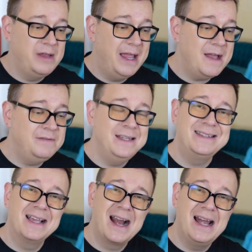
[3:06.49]
We have
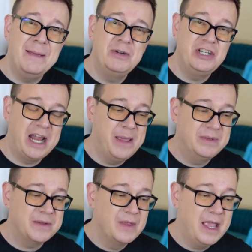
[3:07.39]
these clip
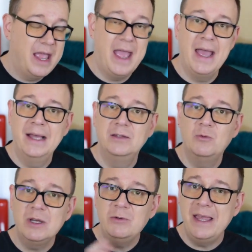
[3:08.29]
shapes.
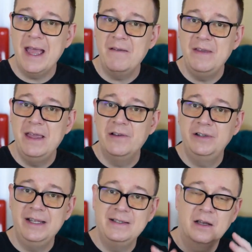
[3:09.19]
And what we have
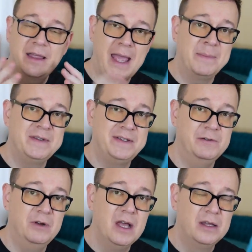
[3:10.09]
here is a
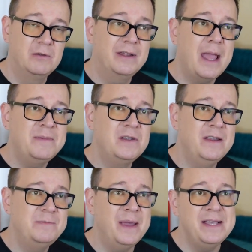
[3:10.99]
capsule. Now the
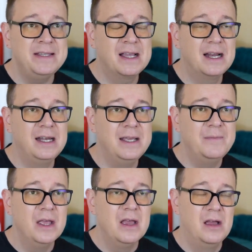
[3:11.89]
capsule is
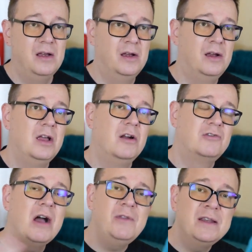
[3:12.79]
basically uh,
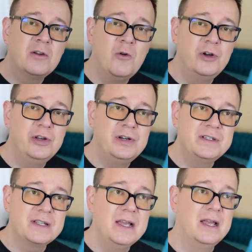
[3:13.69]
rounded
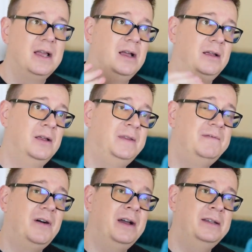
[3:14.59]
corners uh,
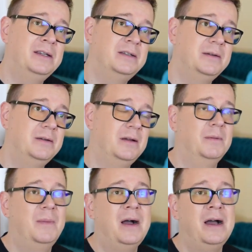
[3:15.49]
divided
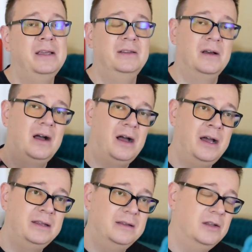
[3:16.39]
uh, by the
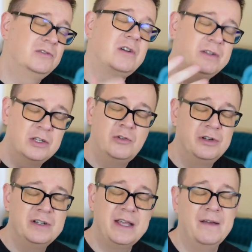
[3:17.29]
height. Those rounded
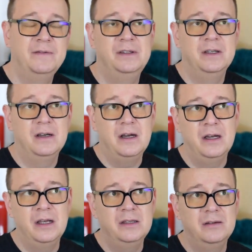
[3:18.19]
corners have the
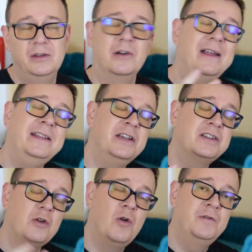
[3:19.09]
height, the
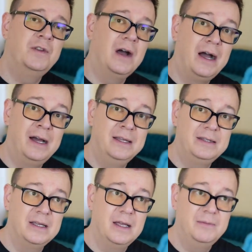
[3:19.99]
radius of the
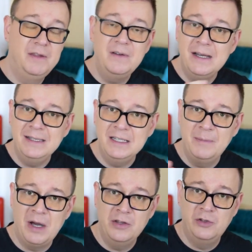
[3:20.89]
height
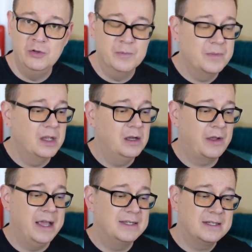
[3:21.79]
divided by 2.
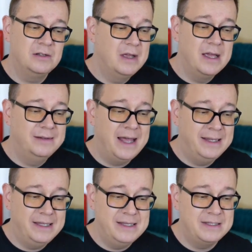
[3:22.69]
Okay, so
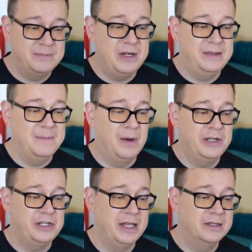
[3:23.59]
that is pretty
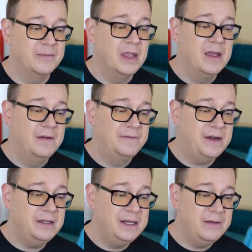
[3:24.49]
much it.
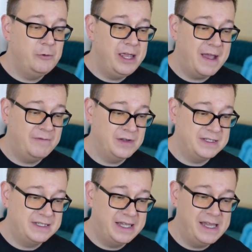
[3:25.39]
Finally, we have a
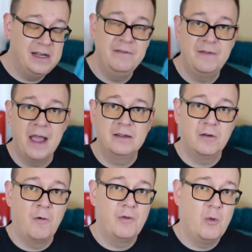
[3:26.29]
scale
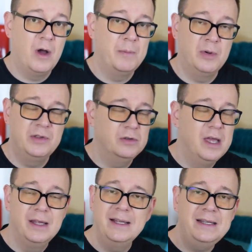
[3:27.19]
effect of
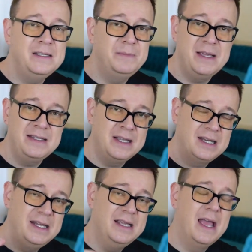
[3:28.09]
1.2. That is
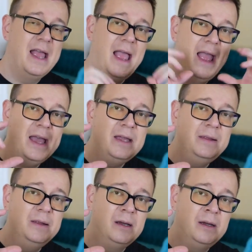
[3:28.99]
basically
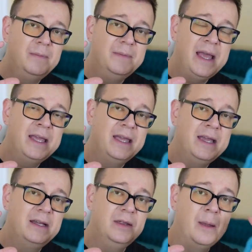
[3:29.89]
add, uh,
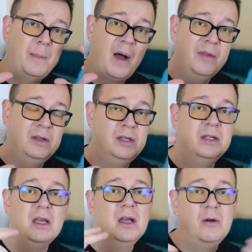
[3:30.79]
making the
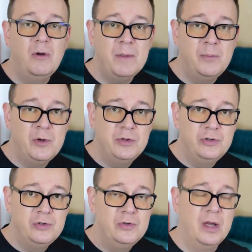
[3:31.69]
button
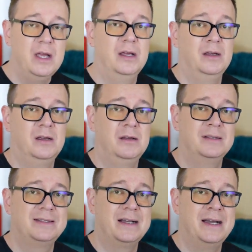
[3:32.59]
1.2
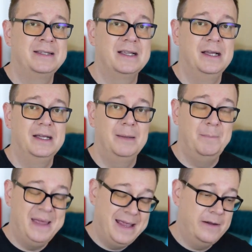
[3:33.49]
uh, size
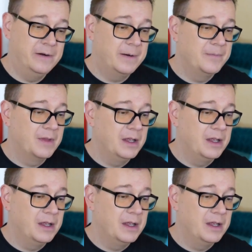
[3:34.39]
bigger.